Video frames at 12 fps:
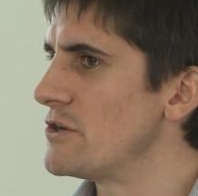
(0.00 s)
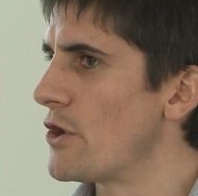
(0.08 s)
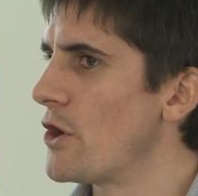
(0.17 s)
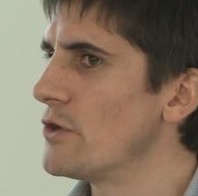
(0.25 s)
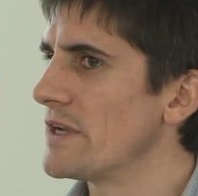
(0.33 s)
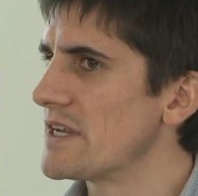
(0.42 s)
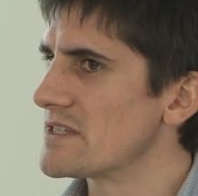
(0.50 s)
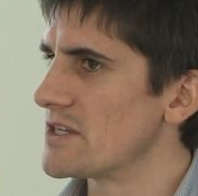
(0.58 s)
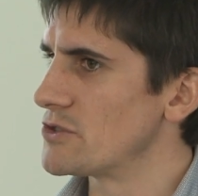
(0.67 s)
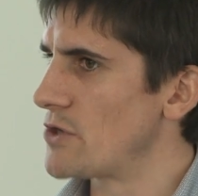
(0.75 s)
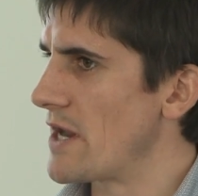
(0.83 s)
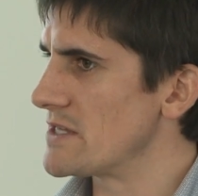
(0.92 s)
not only is
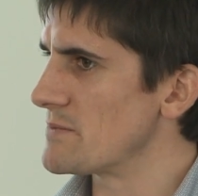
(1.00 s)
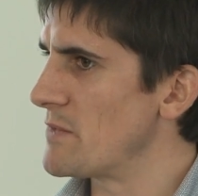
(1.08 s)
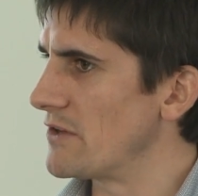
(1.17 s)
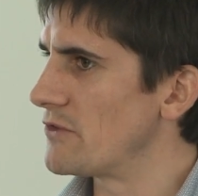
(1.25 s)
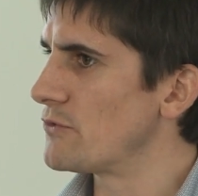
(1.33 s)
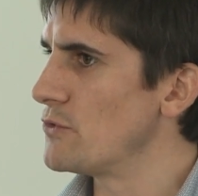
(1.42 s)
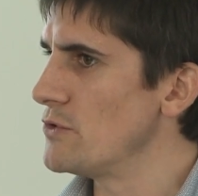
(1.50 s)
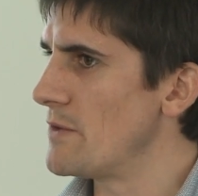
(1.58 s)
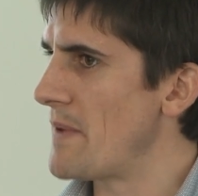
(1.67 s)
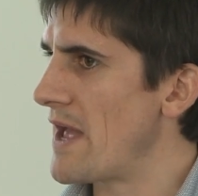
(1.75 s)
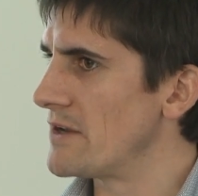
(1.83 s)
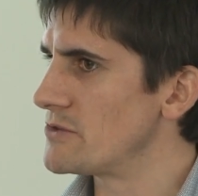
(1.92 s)
it transmitted through the
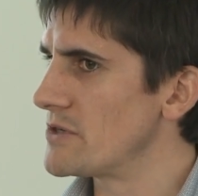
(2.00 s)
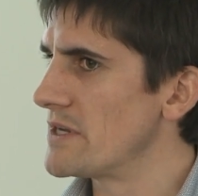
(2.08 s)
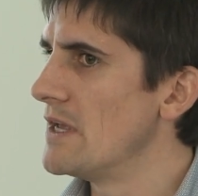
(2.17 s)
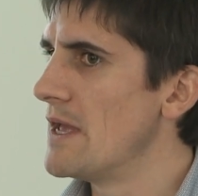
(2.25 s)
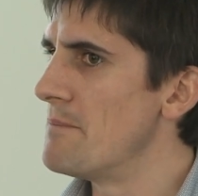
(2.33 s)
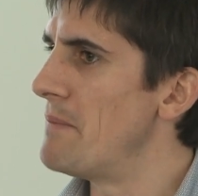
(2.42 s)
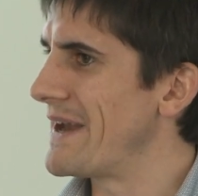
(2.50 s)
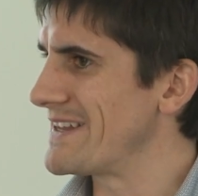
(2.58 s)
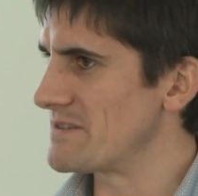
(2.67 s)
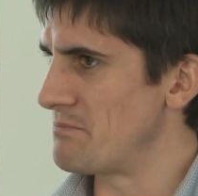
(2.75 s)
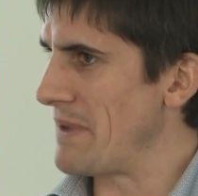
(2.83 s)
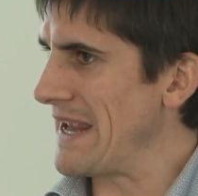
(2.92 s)
boundary, but
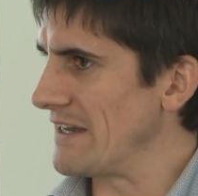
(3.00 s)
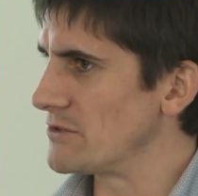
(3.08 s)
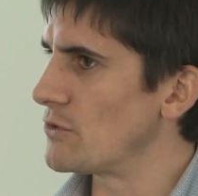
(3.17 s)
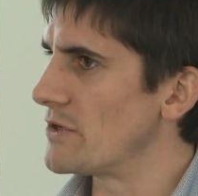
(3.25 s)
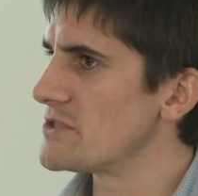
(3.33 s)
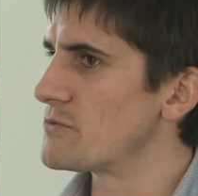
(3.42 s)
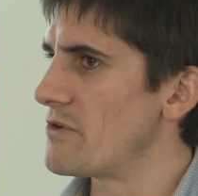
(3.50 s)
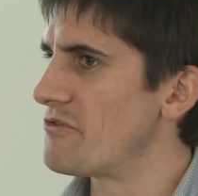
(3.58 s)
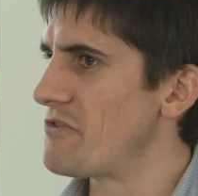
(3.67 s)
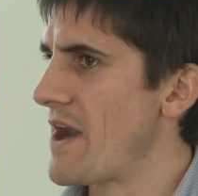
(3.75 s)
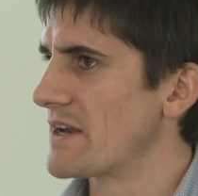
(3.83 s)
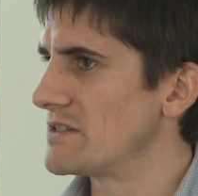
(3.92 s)
it's bent or it's
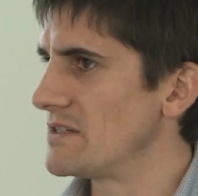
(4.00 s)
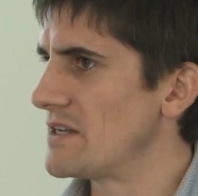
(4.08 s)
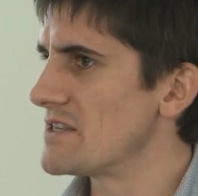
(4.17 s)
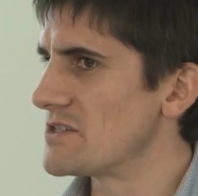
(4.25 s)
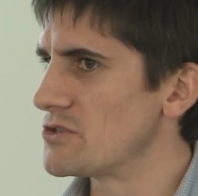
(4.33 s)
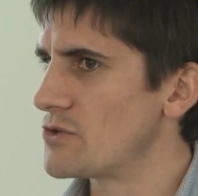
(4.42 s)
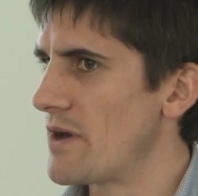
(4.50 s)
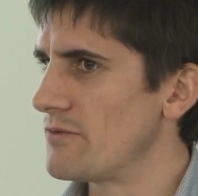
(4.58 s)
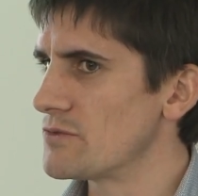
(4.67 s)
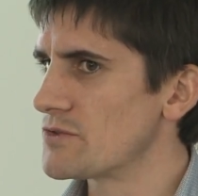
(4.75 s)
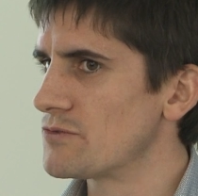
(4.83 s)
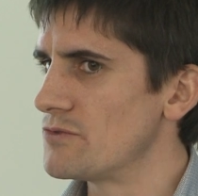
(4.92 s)
refracted as it
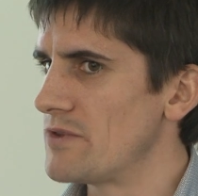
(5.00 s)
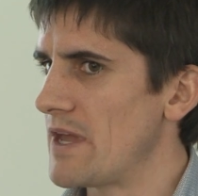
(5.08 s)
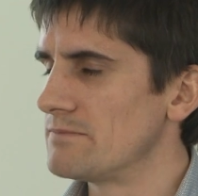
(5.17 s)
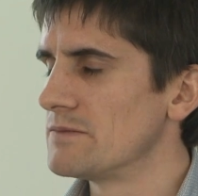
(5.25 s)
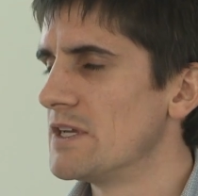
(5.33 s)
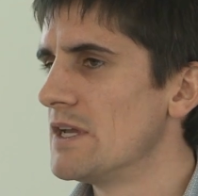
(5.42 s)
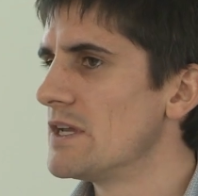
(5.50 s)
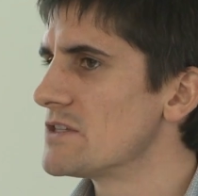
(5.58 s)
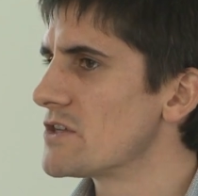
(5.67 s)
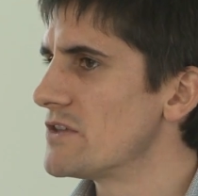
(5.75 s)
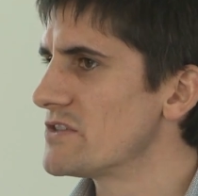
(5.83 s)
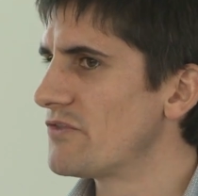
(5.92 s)
travels through that.
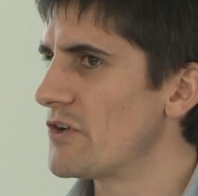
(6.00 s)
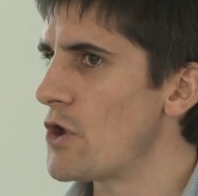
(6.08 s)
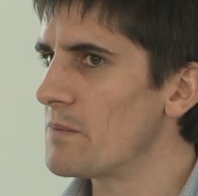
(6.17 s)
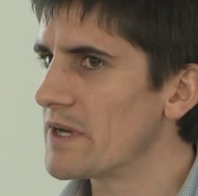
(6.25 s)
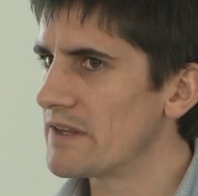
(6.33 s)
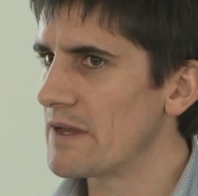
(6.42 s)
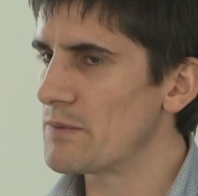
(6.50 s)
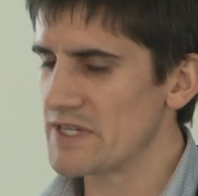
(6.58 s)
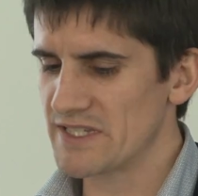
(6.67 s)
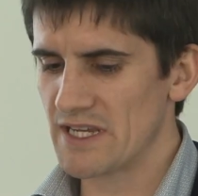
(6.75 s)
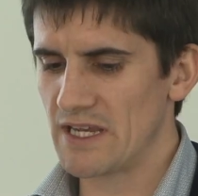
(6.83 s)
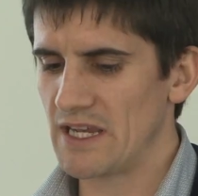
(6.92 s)
So this phenomena that we
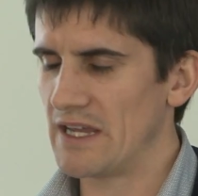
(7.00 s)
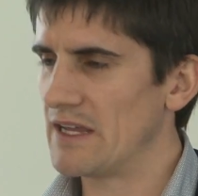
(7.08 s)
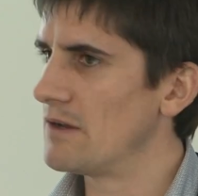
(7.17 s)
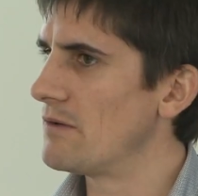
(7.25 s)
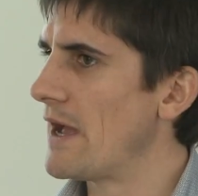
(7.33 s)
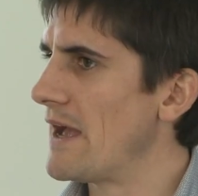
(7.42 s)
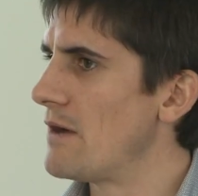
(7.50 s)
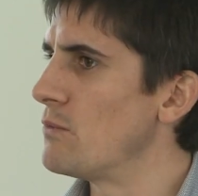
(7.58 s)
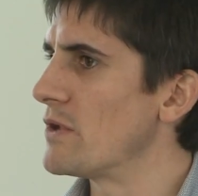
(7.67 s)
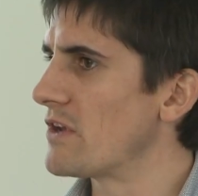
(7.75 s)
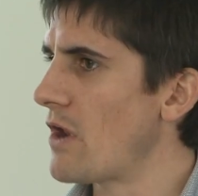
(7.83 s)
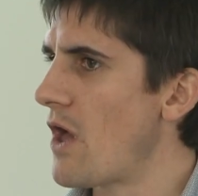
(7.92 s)
see here
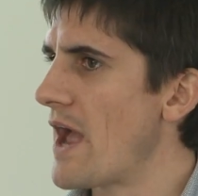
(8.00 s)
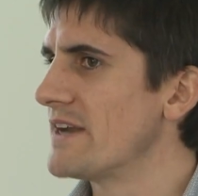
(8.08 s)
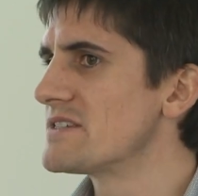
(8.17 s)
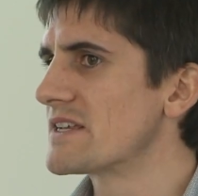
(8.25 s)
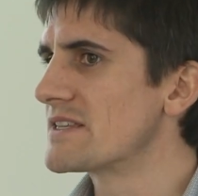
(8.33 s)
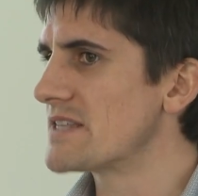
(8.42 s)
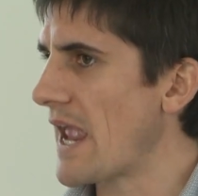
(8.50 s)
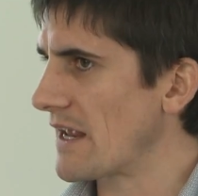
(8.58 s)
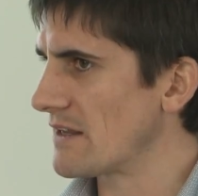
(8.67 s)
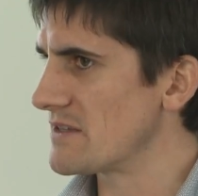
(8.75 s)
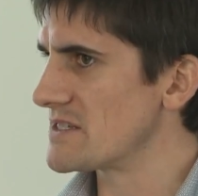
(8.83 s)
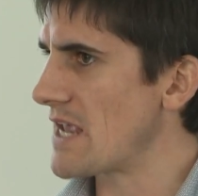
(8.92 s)
with light is
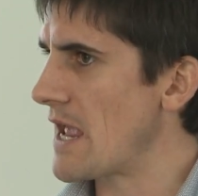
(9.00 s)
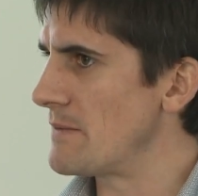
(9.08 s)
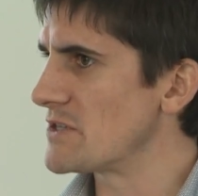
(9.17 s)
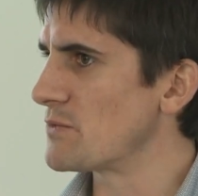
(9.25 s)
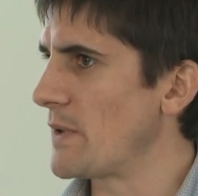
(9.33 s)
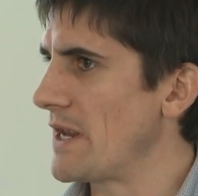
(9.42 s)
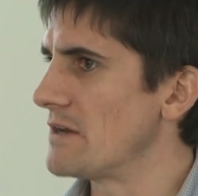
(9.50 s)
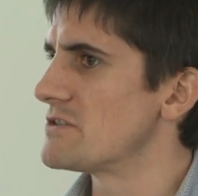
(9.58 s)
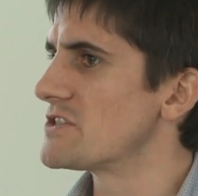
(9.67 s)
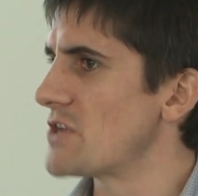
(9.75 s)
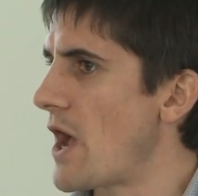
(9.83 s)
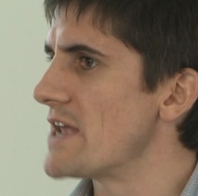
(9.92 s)
exactly the same as when
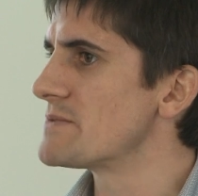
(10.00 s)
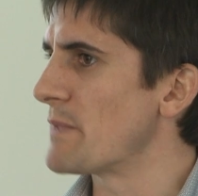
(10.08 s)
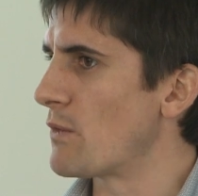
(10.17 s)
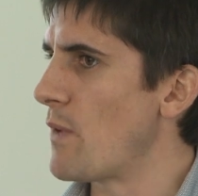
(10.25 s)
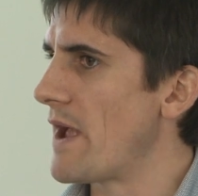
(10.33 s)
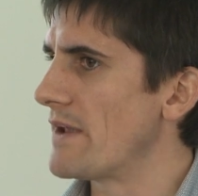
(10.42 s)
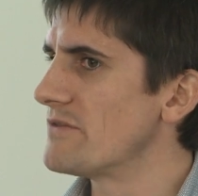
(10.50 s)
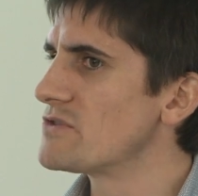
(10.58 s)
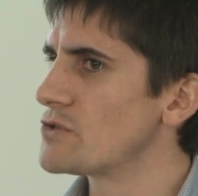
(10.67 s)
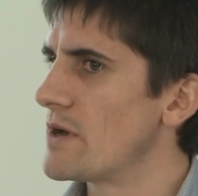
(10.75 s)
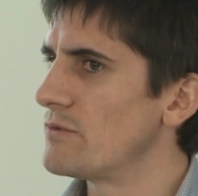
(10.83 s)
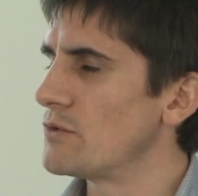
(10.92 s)
seismic waves
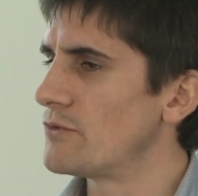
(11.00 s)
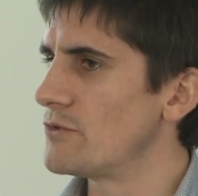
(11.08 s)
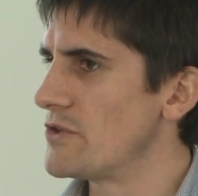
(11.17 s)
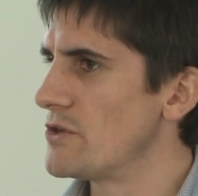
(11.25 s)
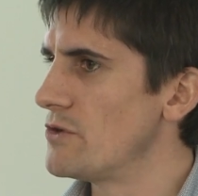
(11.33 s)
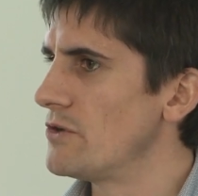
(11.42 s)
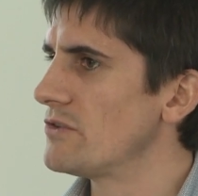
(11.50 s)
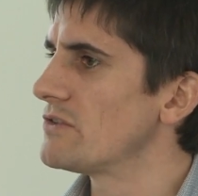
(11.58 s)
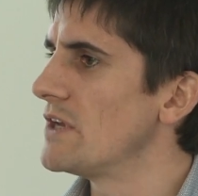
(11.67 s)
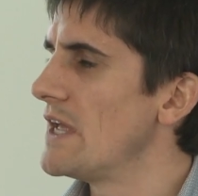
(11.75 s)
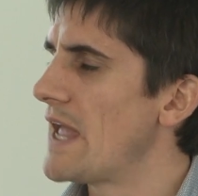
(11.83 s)
travel through the Earth